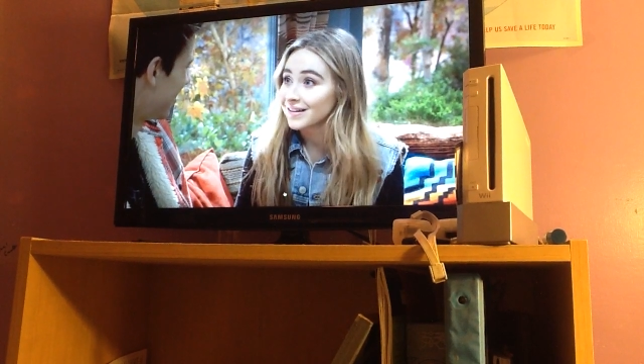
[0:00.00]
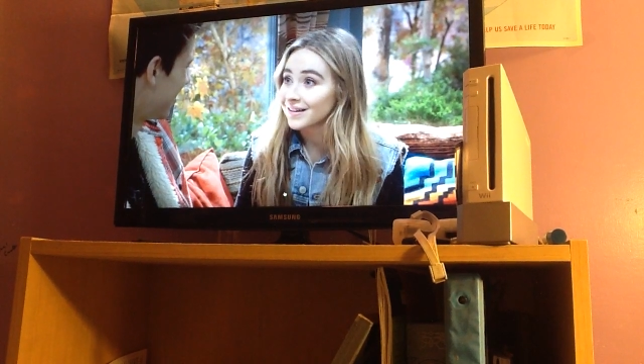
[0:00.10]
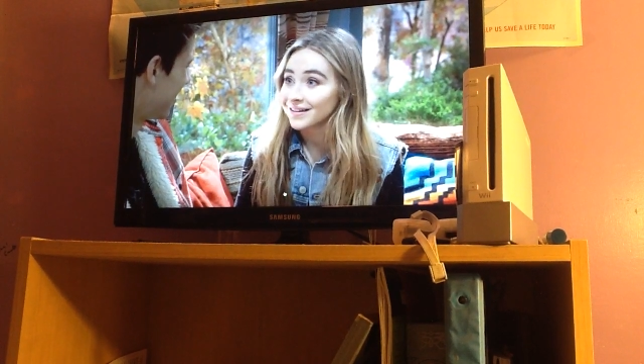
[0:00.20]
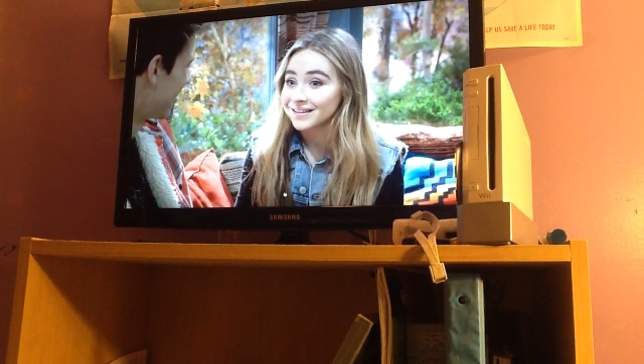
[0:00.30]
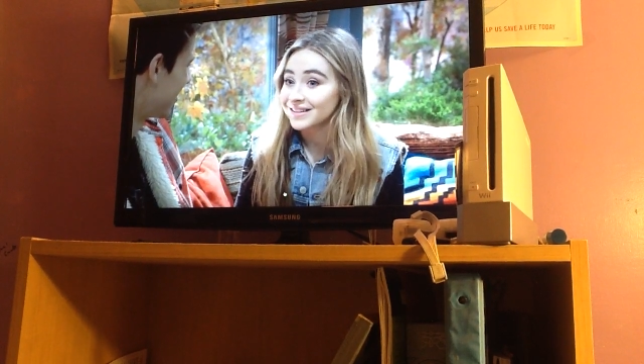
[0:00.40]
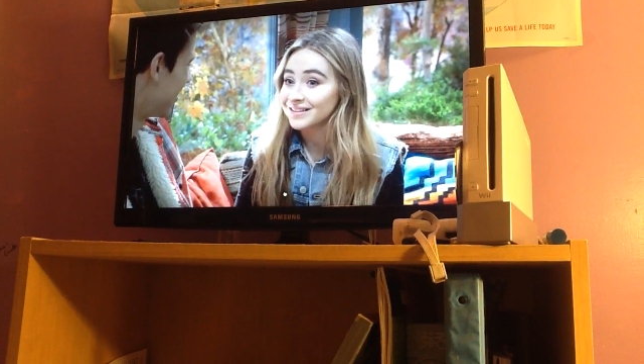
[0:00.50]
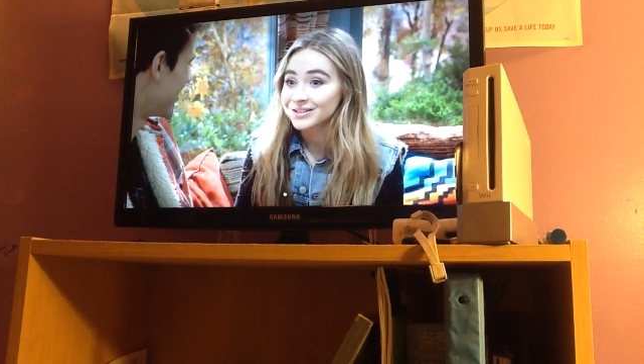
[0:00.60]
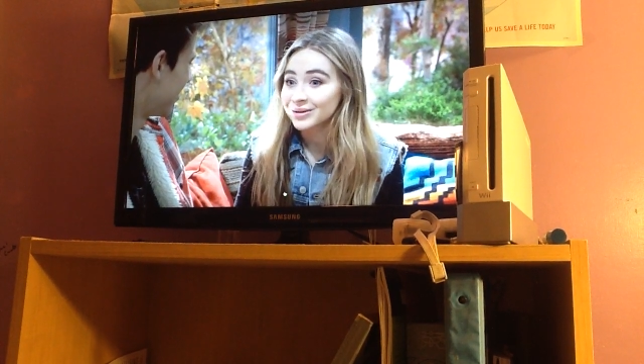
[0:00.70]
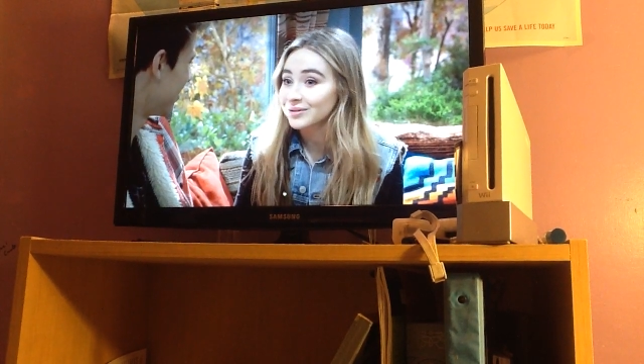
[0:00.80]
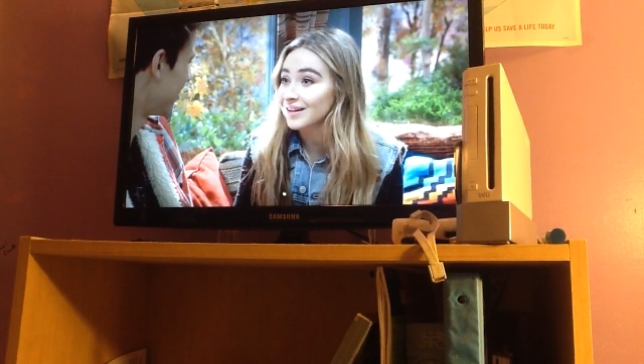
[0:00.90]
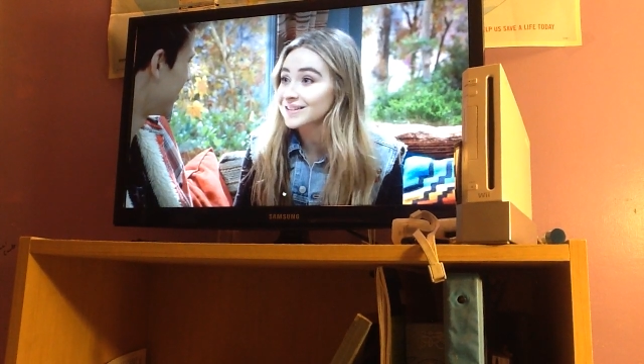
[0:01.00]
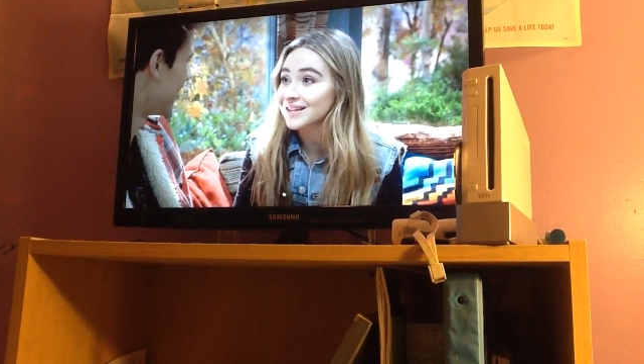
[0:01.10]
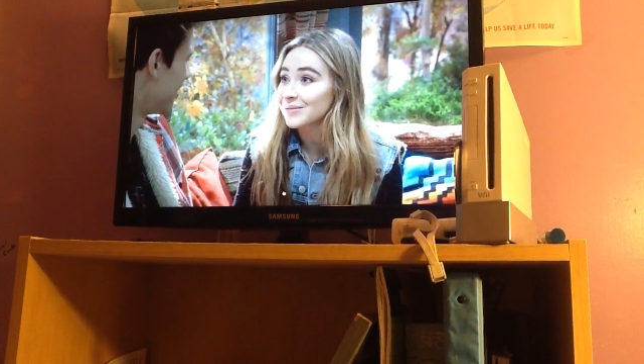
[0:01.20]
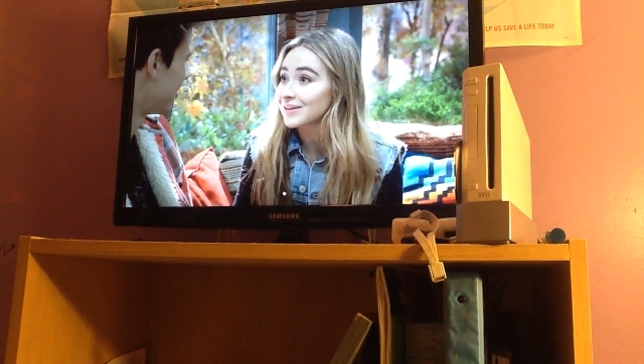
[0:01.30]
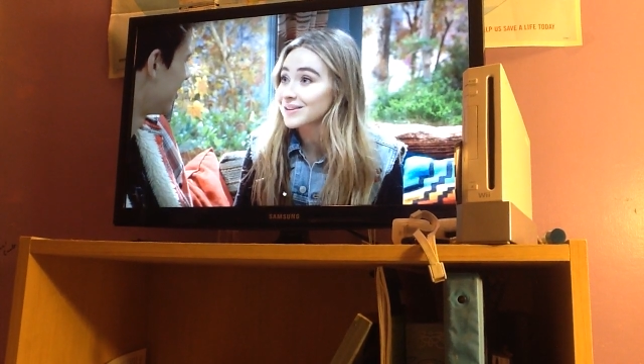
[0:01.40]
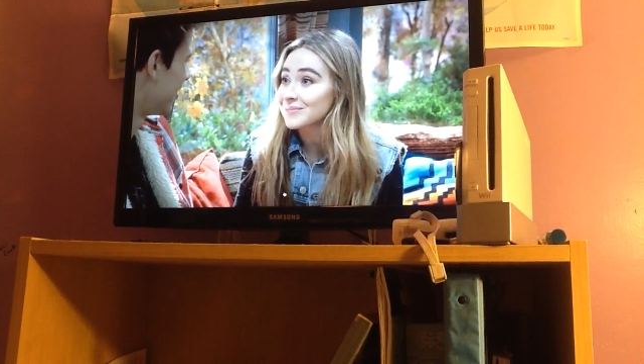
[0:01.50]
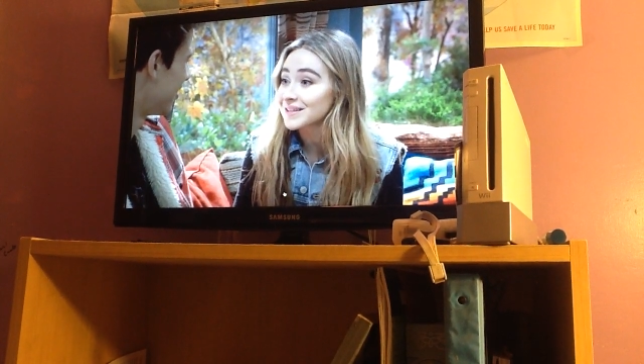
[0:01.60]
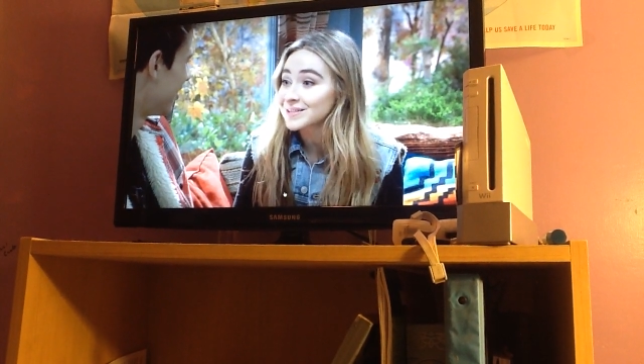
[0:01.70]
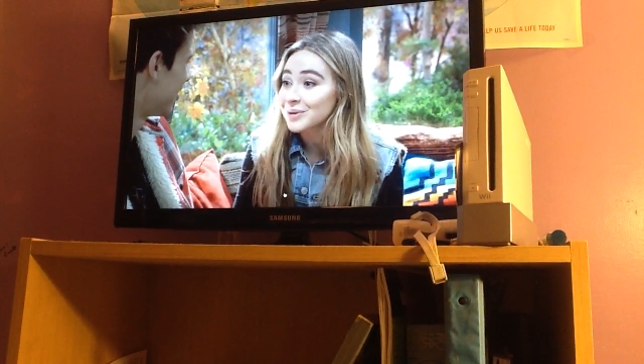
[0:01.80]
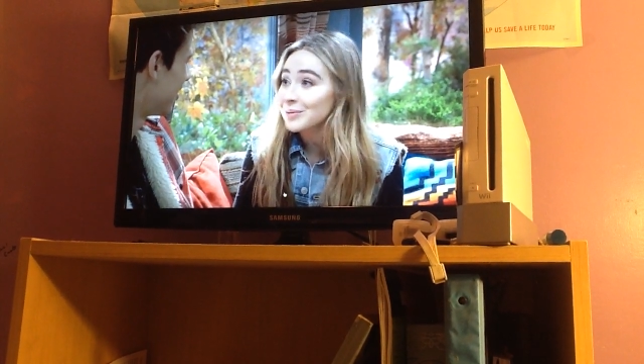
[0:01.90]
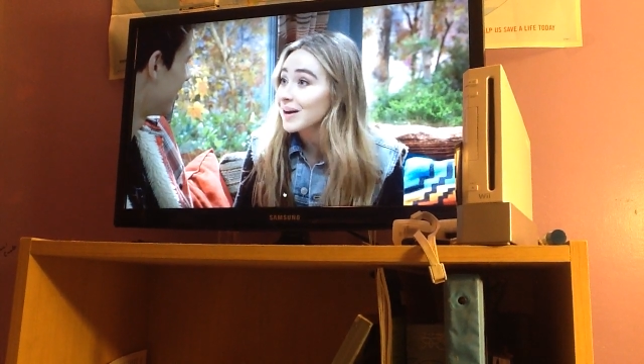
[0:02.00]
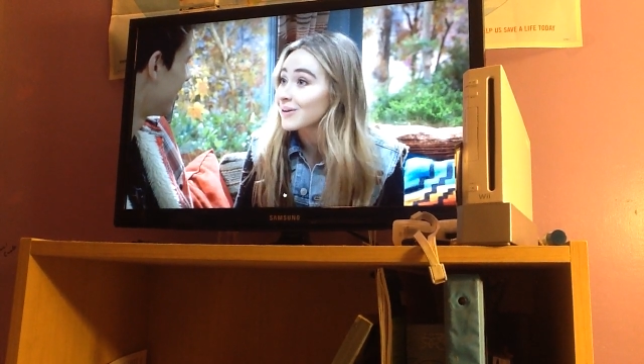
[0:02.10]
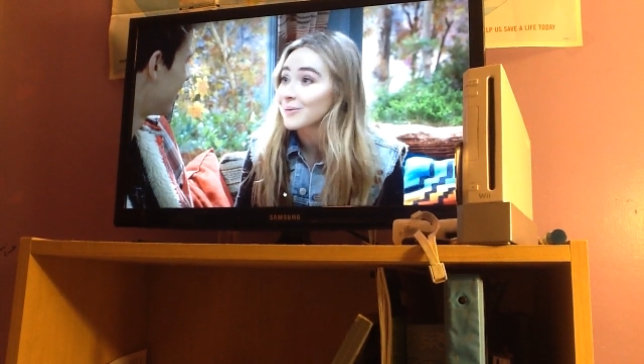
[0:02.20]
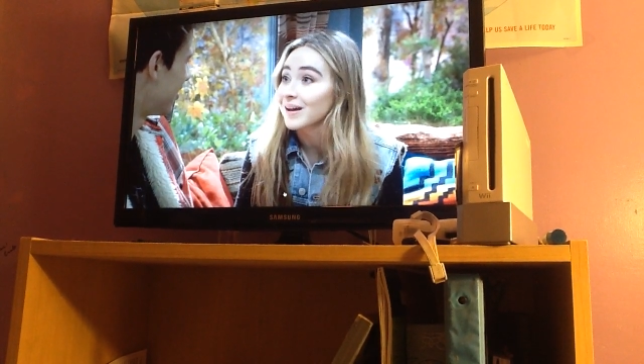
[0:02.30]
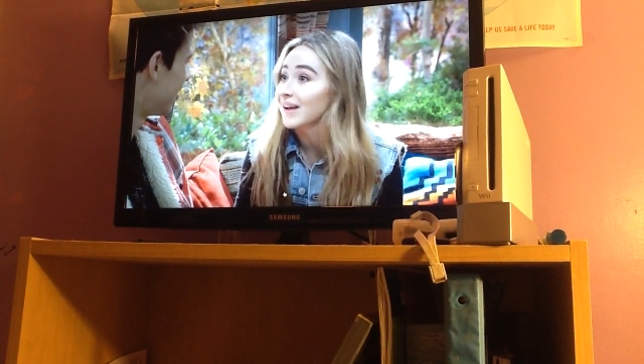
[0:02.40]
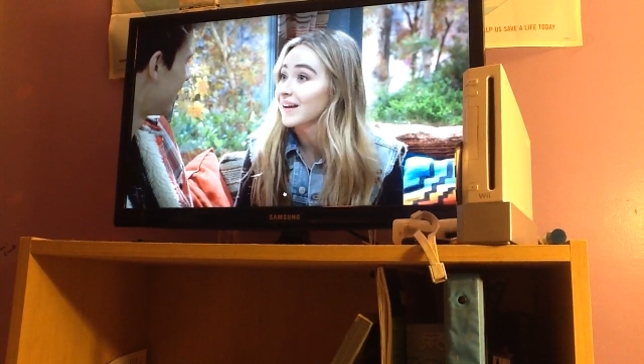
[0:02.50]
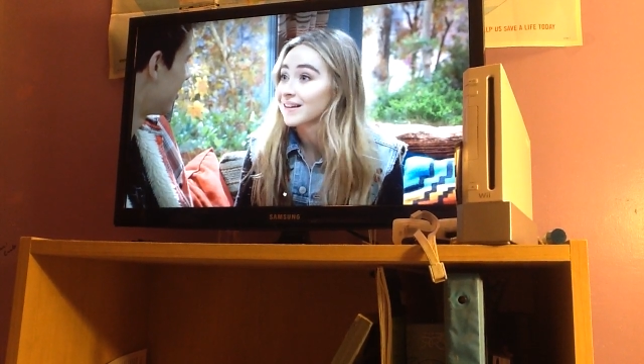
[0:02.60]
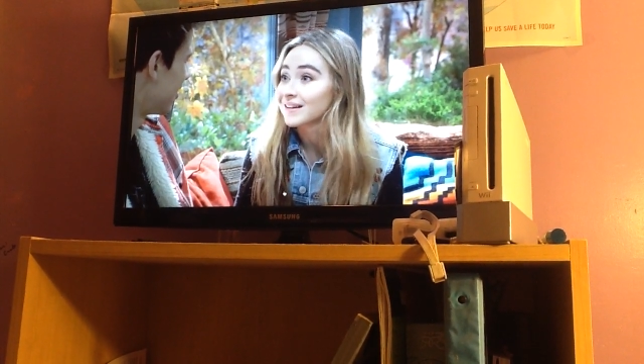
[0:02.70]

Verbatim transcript: And uh, he's so nice, I wanted to mess him up kind of way.